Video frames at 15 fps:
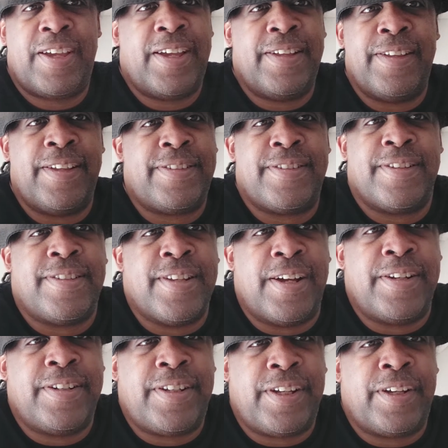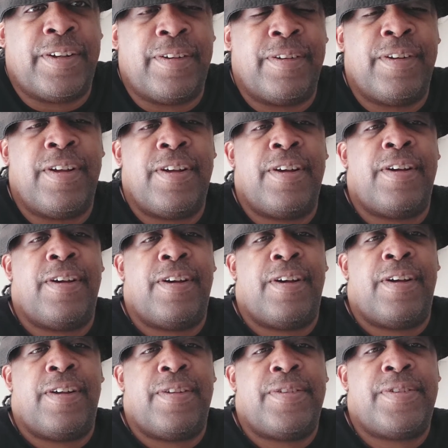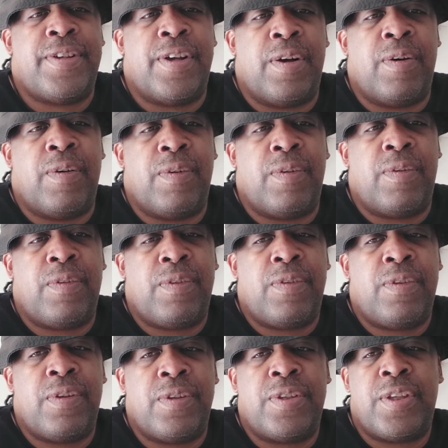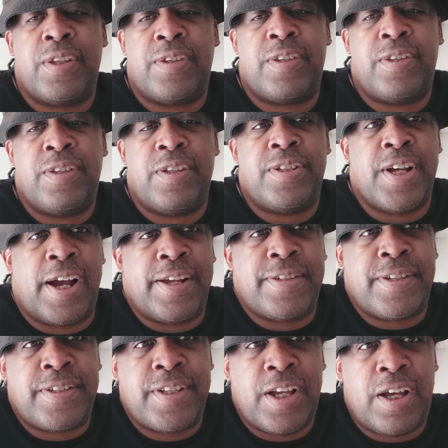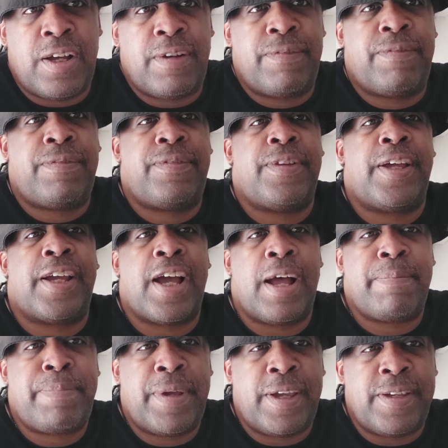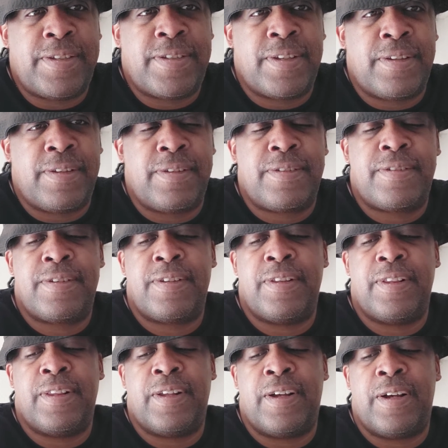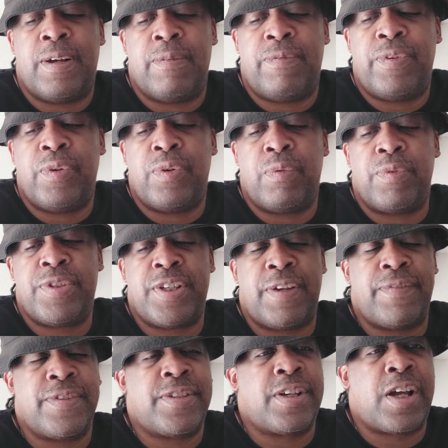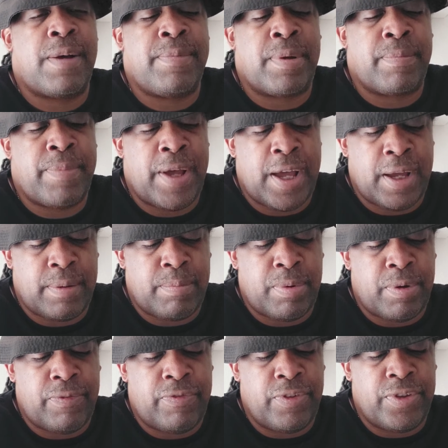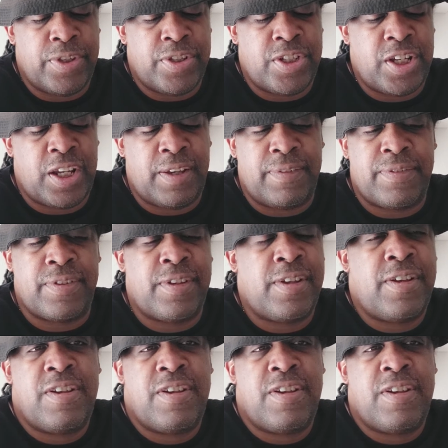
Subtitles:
it's a done deal. So the Giants are tough. They got pieces. A few of the receivers are coming back. But for the Chiefs,